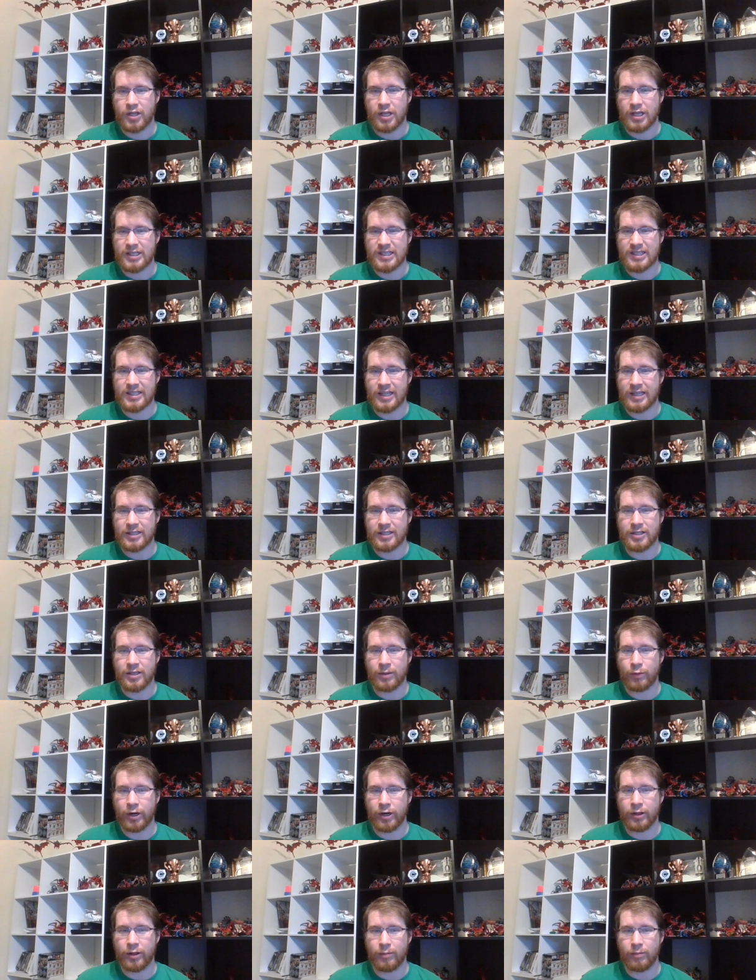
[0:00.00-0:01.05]
sit
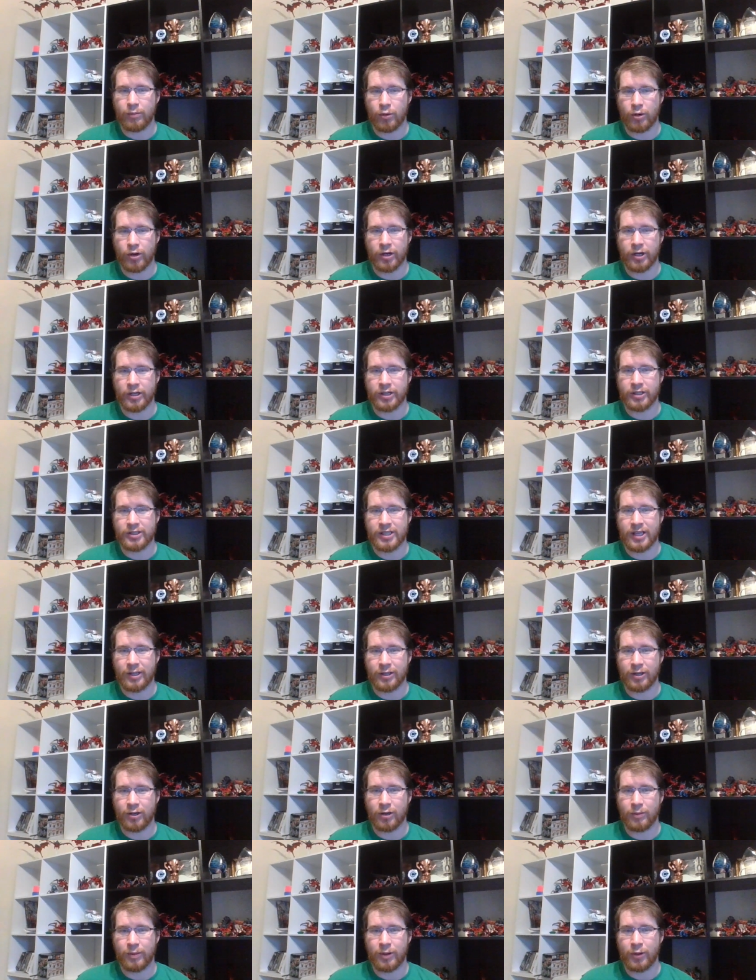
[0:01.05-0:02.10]
somewhere in the board, tell
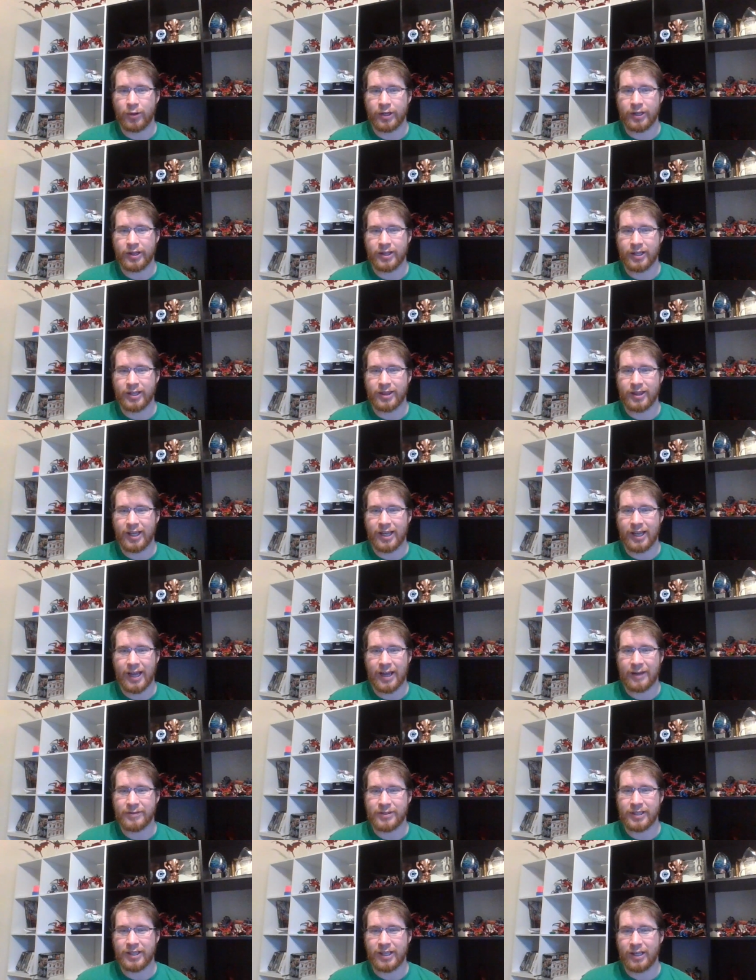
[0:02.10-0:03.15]
your opponent that they
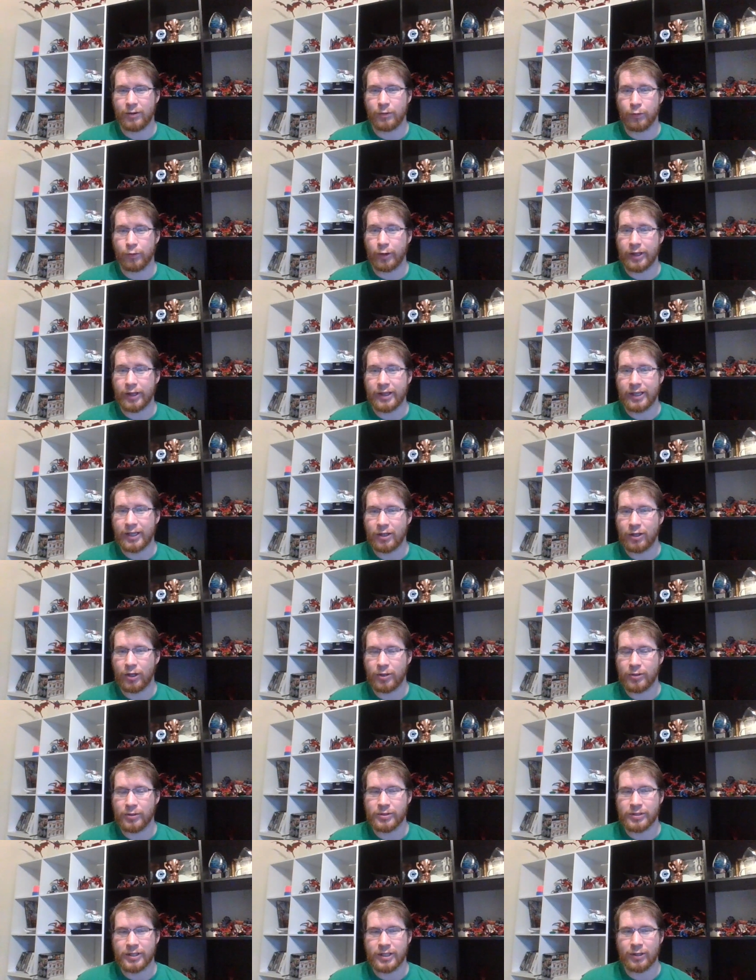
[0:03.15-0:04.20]
have to get really
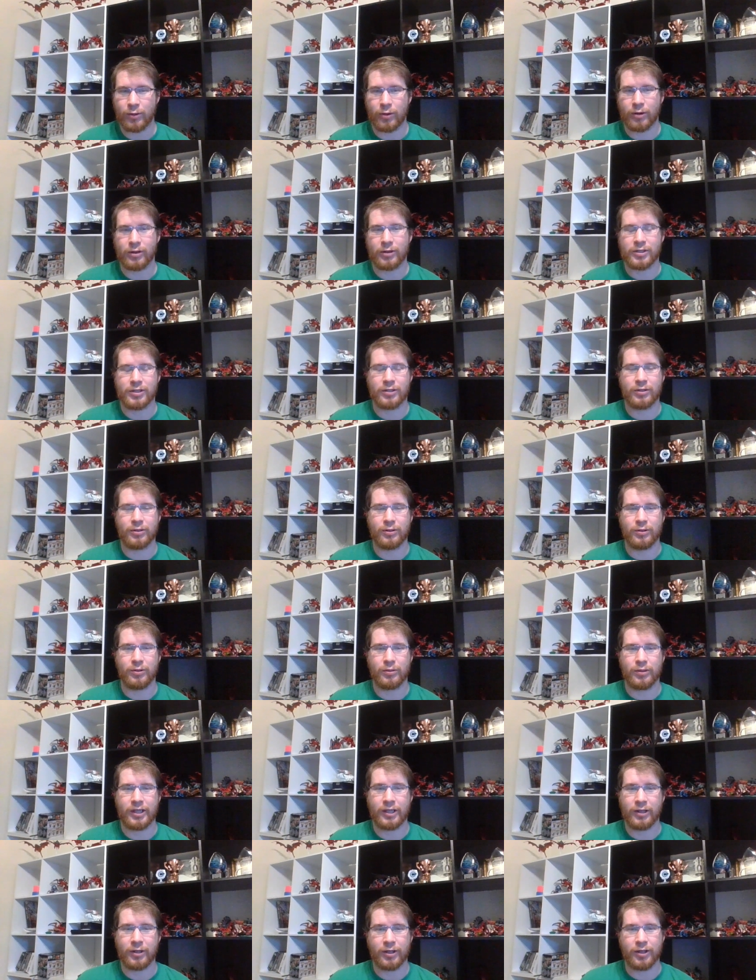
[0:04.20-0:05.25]
close in order to
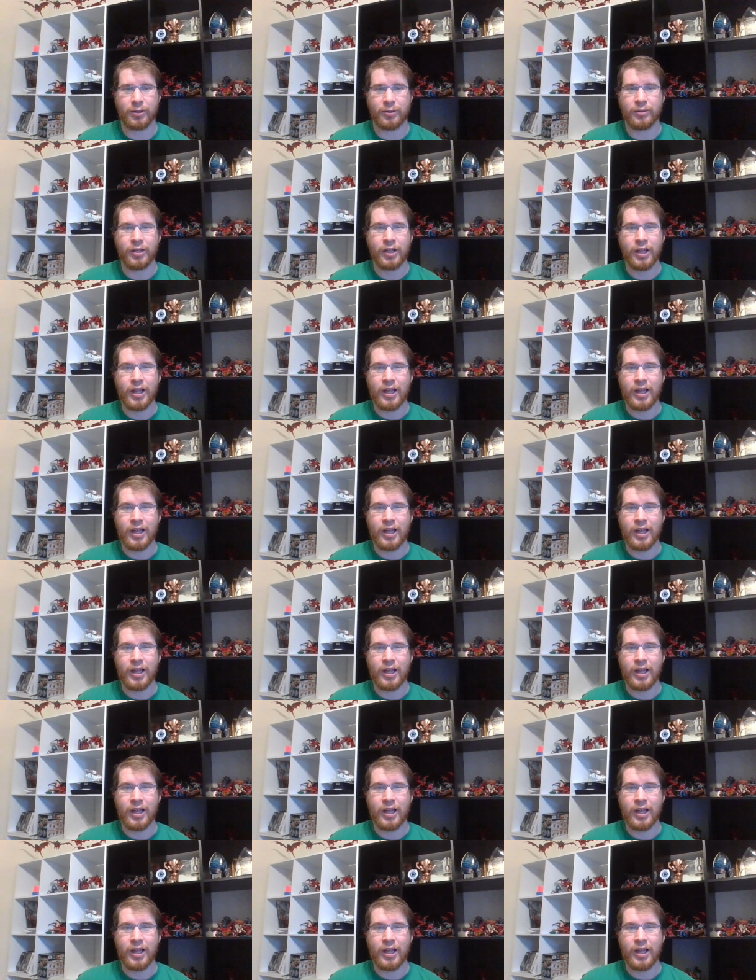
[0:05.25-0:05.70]
kill you.